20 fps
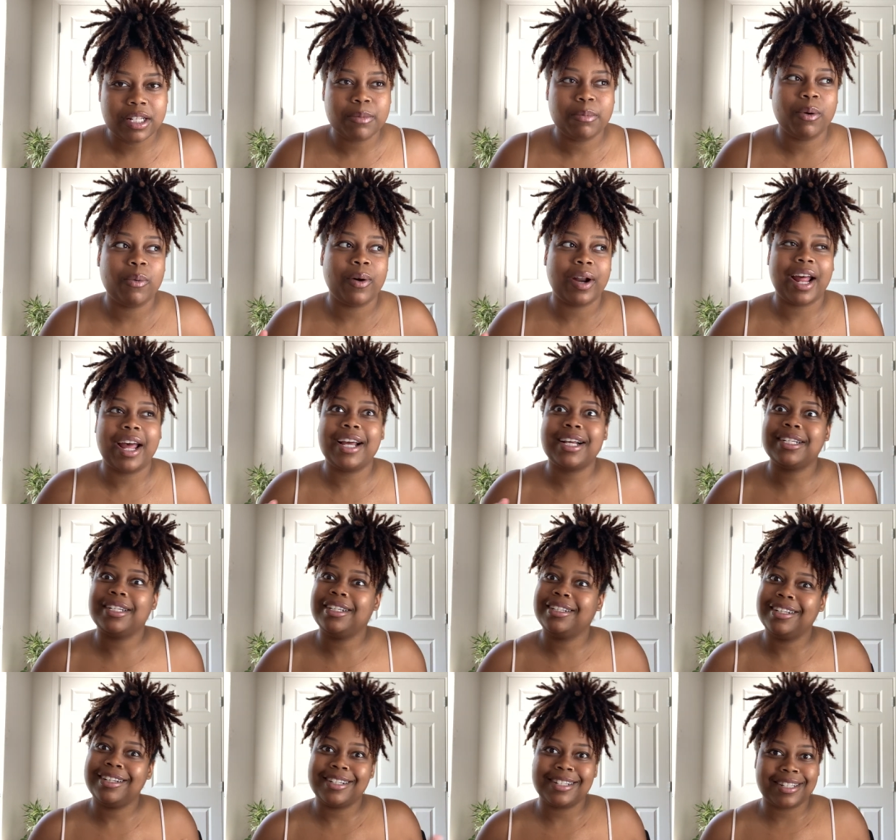But when I actually
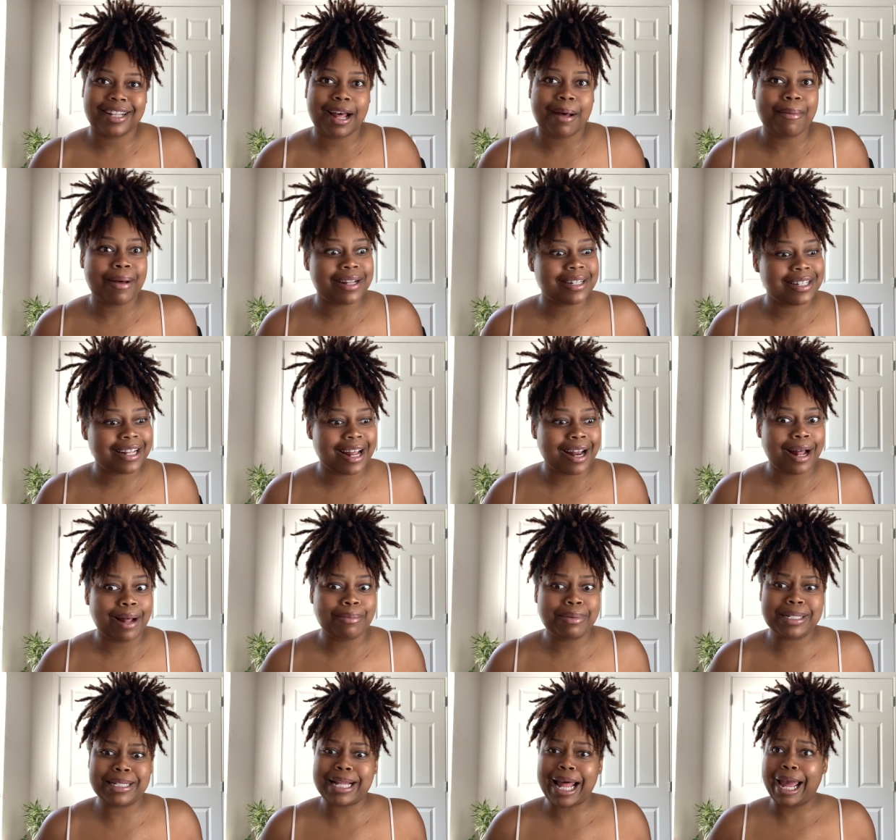did it side by side, I
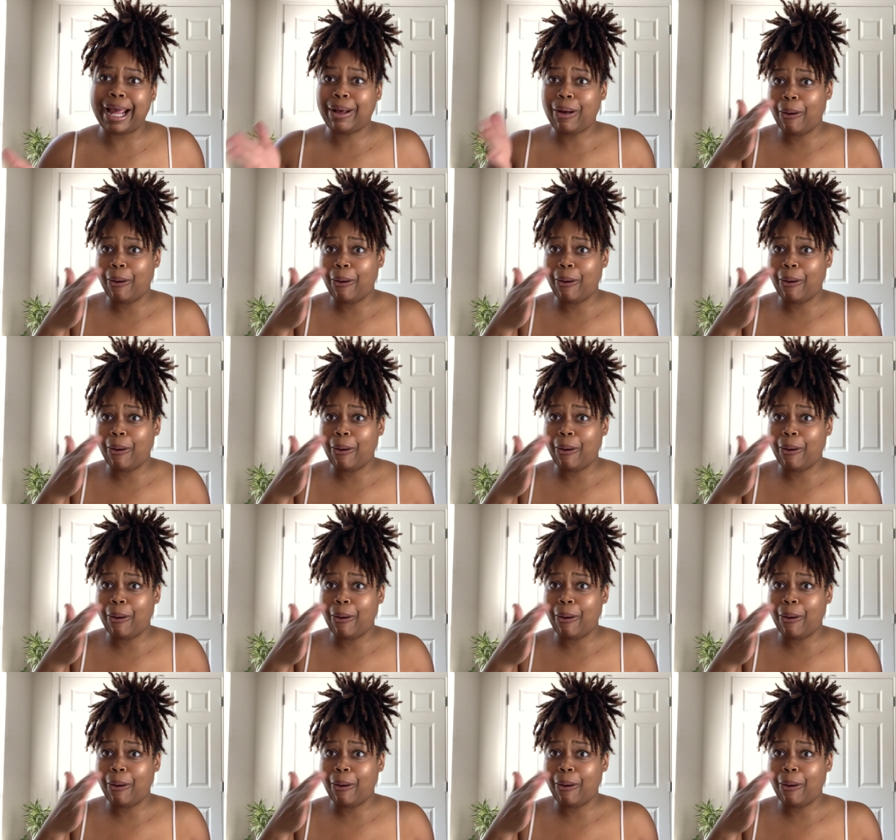was like,